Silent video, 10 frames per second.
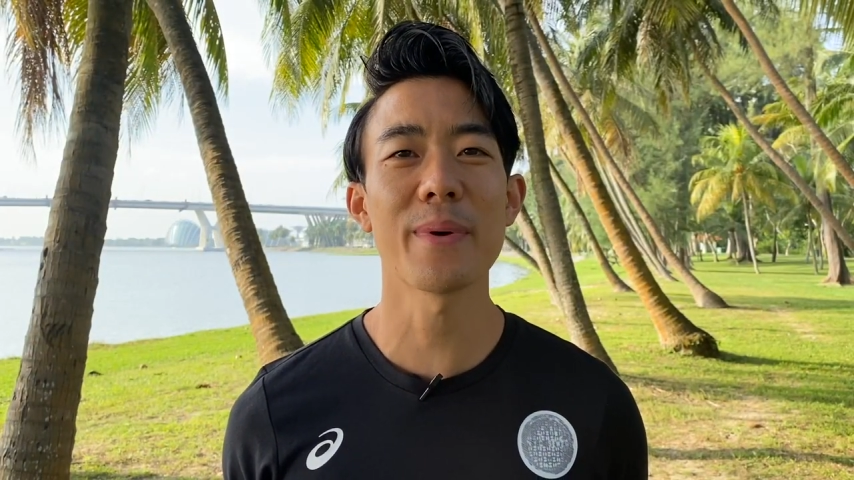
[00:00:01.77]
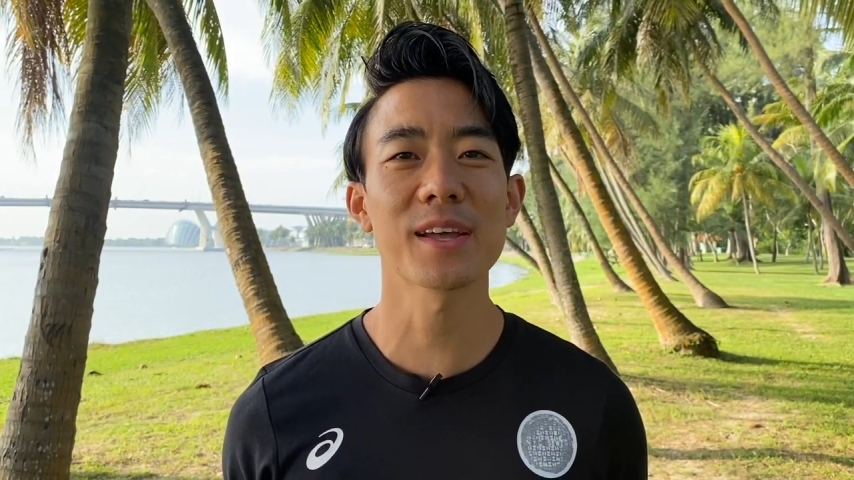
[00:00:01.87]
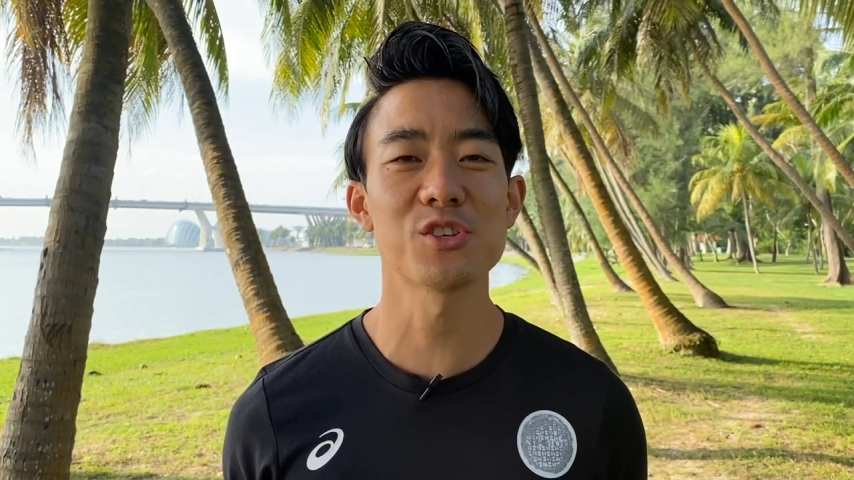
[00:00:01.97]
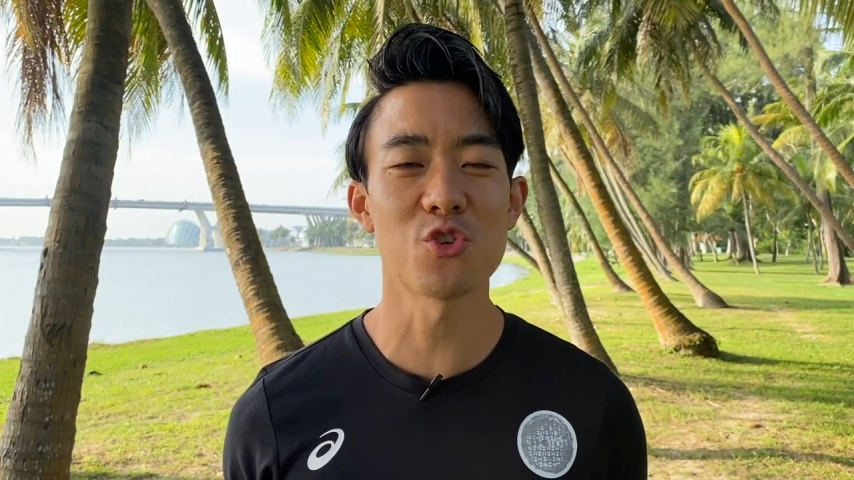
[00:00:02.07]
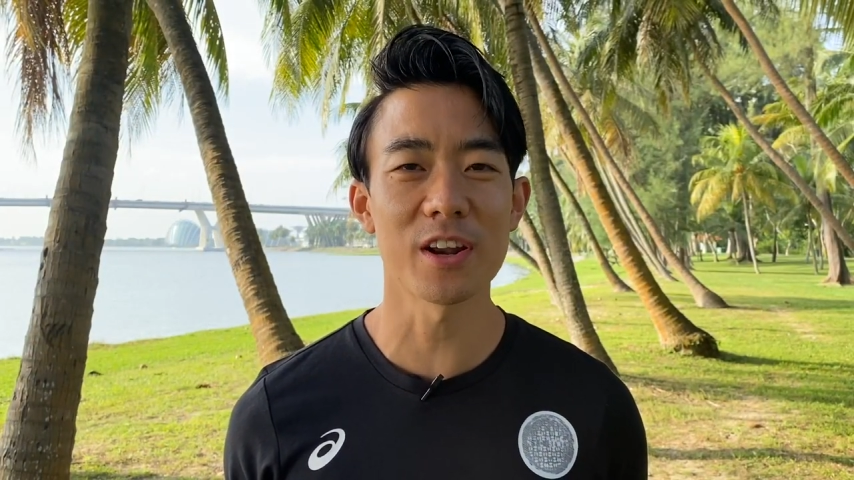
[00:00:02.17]

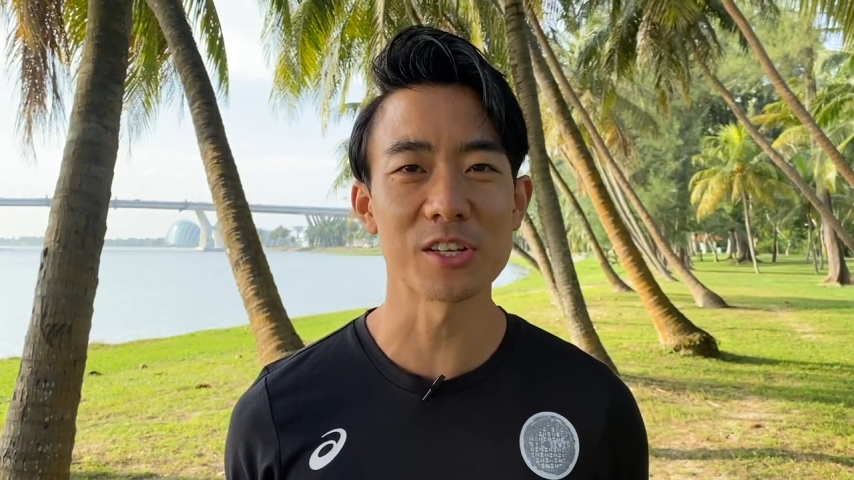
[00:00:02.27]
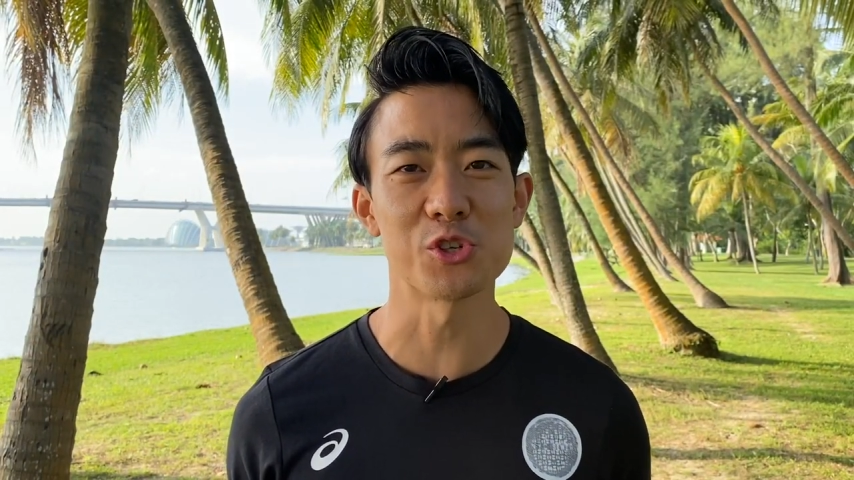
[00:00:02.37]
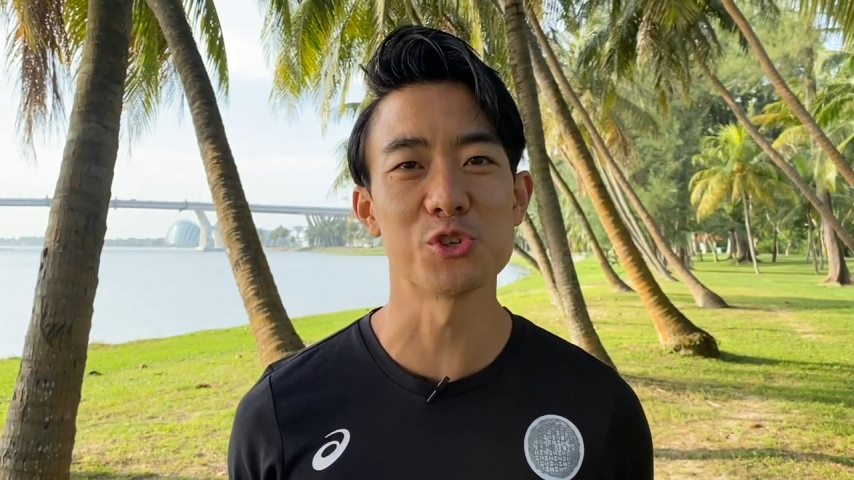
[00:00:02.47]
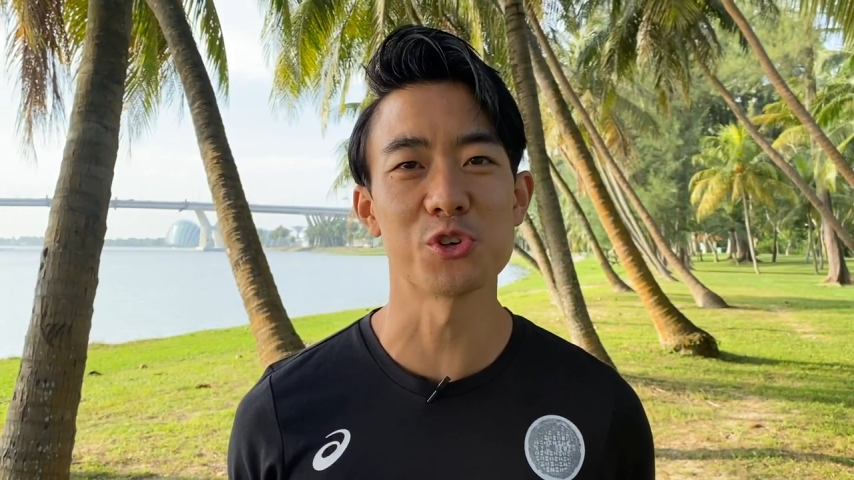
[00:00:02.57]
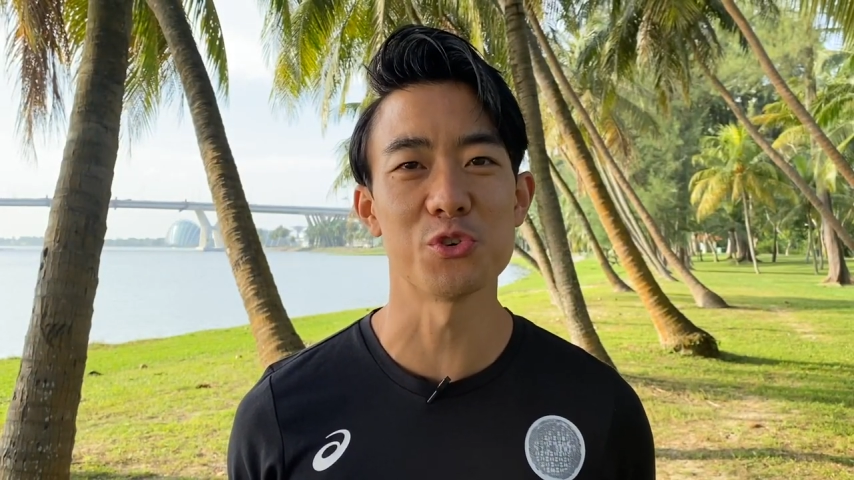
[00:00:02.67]
back to Running
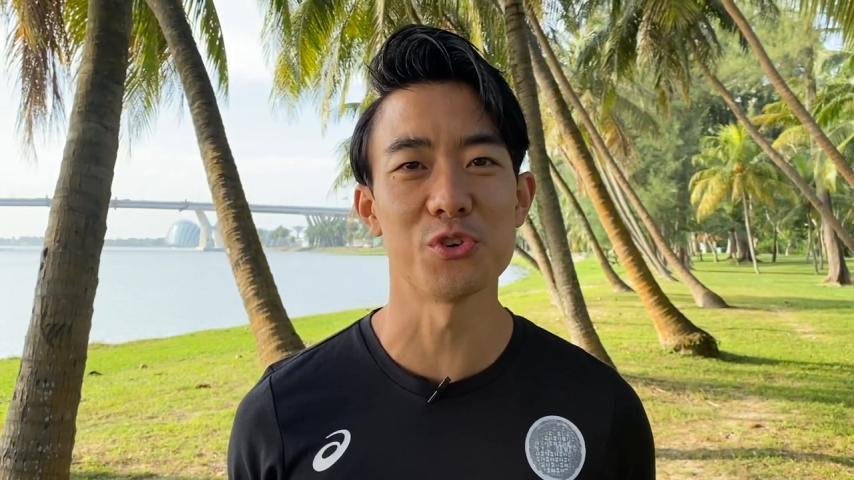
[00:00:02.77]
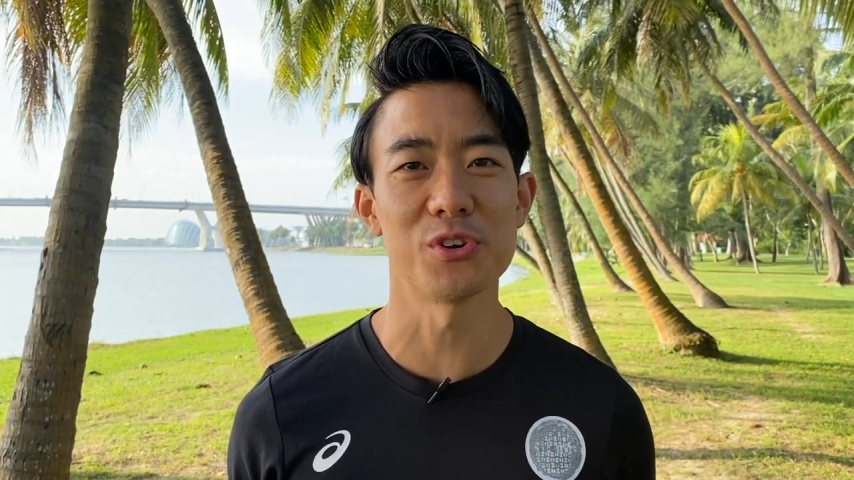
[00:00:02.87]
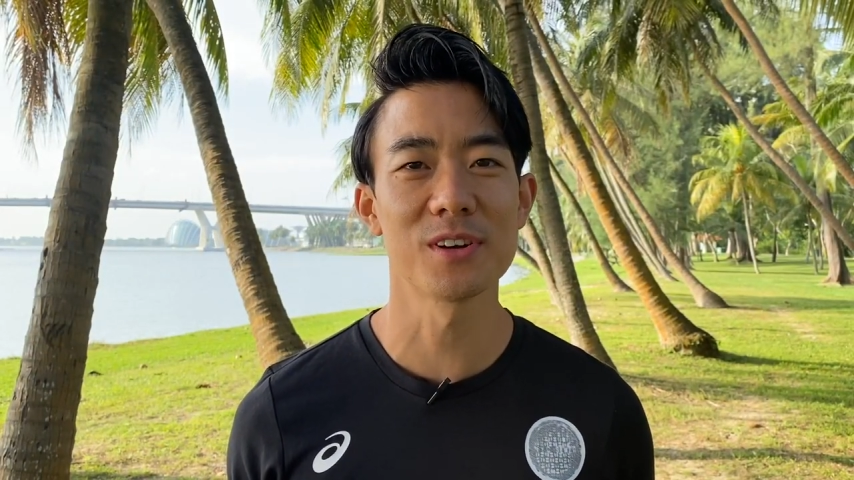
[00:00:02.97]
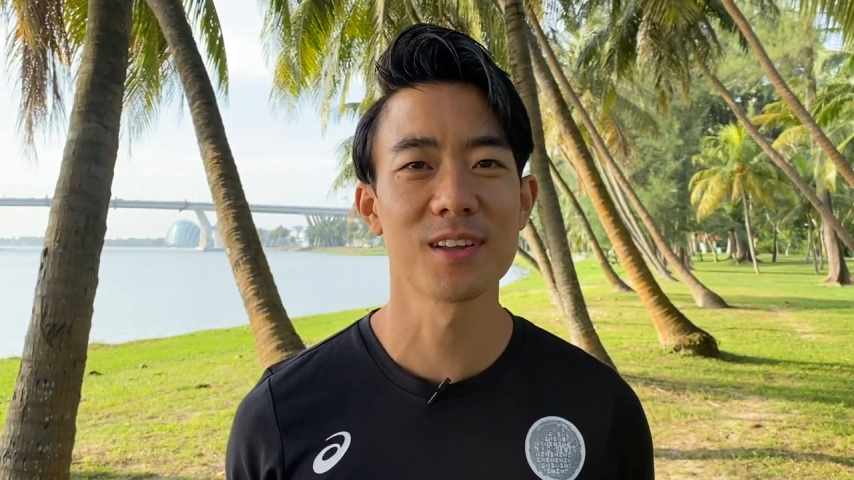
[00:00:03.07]
Shoes Guru.